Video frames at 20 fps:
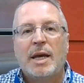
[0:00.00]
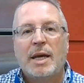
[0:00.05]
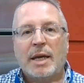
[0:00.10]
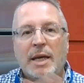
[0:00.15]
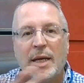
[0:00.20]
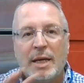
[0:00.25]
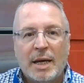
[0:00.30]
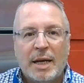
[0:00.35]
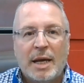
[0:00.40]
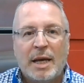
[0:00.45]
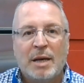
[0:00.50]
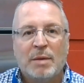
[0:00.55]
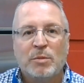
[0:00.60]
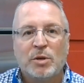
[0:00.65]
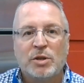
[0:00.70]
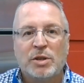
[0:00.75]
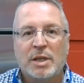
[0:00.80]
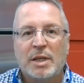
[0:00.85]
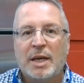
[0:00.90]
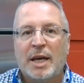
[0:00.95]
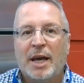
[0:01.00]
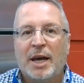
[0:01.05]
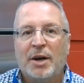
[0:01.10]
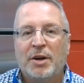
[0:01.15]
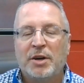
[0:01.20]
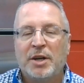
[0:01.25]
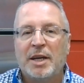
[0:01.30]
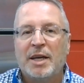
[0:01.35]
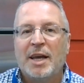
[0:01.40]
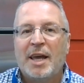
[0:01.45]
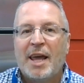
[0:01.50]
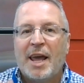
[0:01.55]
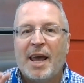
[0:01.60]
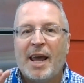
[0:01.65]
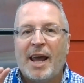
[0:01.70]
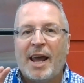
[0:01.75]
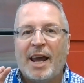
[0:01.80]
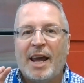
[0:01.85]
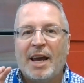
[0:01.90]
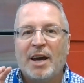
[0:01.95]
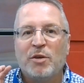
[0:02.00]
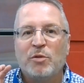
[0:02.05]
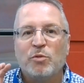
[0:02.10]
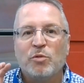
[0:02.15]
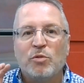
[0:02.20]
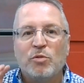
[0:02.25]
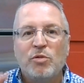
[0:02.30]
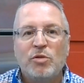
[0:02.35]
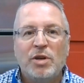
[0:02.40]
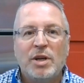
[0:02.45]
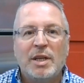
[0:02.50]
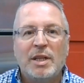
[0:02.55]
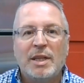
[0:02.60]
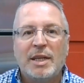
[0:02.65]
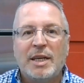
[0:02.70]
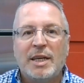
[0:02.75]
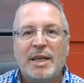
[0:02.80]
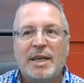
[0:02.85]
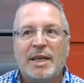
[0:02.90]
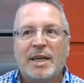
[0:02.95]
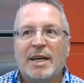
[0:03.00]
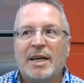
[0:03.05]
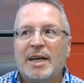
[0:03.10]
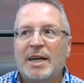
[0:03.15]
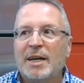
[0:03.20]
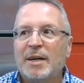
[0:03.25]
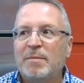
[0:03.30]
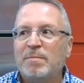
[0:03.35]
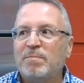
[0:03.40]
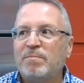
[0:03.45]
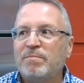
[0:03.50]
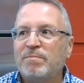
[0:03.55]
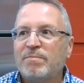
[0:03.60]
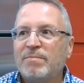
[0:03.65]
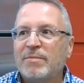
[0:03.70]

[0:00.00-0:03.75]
in Hamilton County and really um,